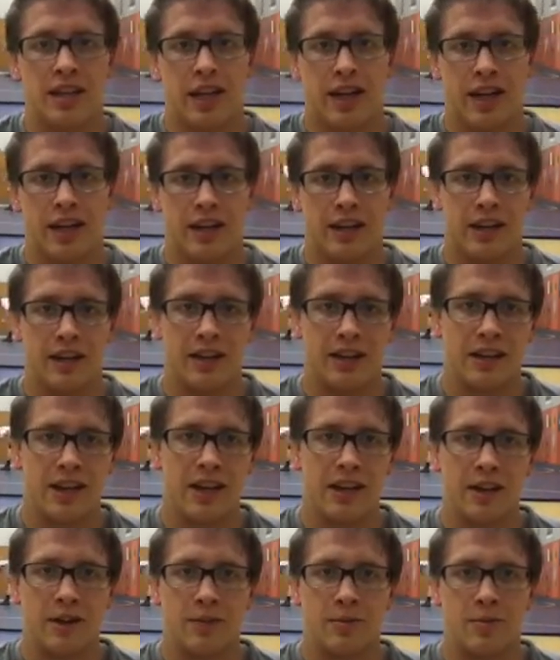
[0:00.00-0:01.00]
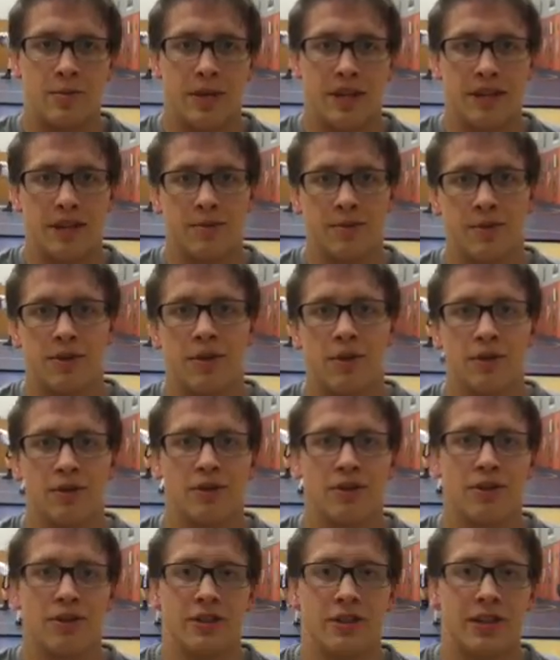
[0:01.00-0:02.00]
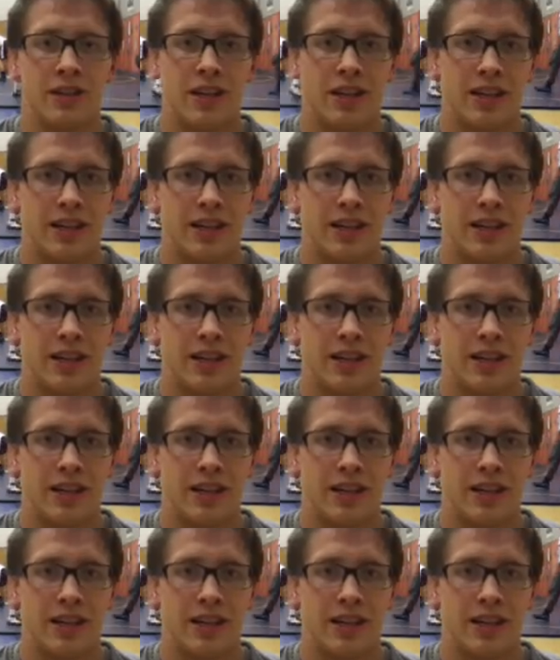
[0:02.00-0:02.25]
I kind of picked up the culture,